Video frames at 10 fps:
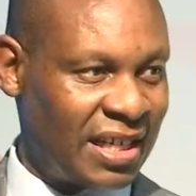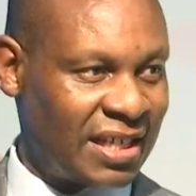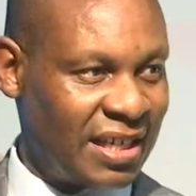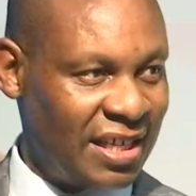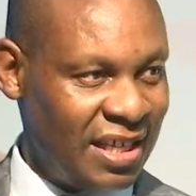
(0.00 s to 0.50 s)

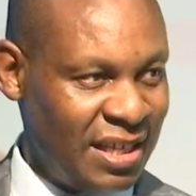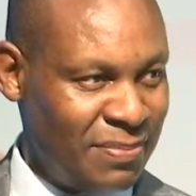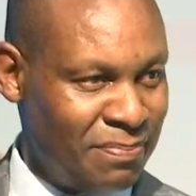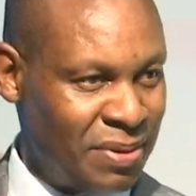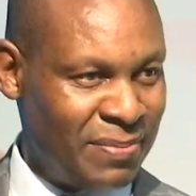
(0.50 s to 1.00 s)
as they
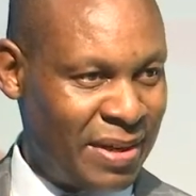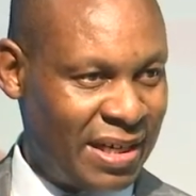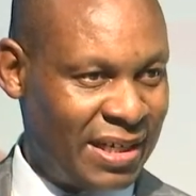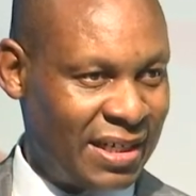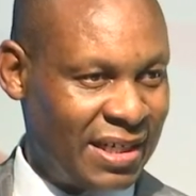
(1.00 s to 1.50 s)

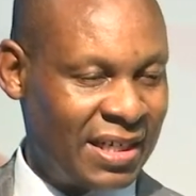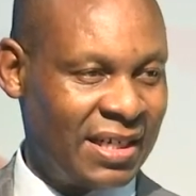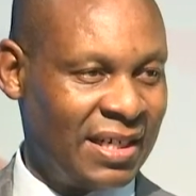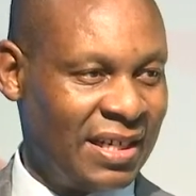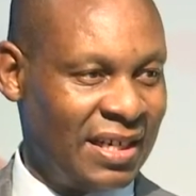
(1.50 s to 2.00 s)
implement